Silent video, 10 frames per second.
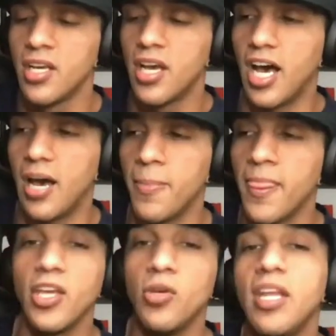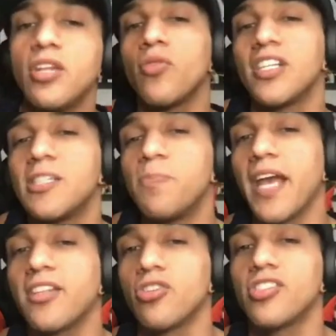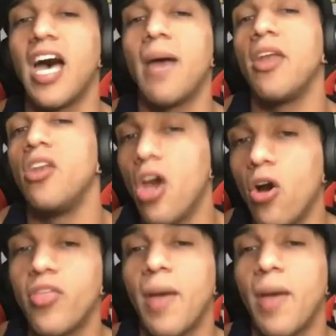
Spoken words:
You need to respect your time and know that